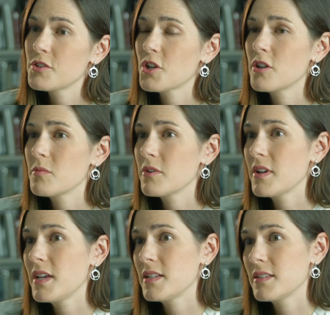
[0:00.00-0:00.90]
turnip
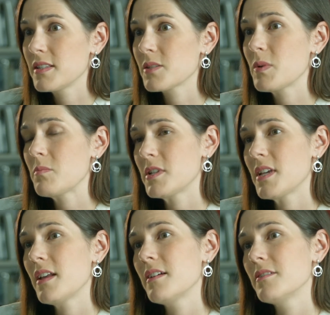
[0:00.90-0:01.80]
greens, sweet
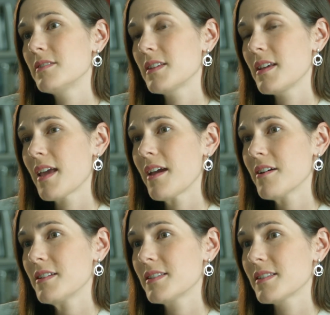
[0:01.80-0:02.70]
potatoes, and
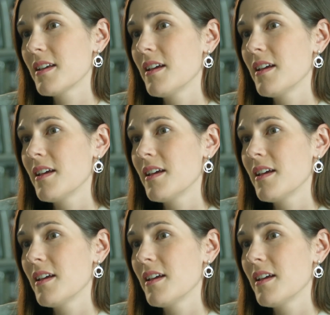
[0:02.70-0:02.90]
carrots.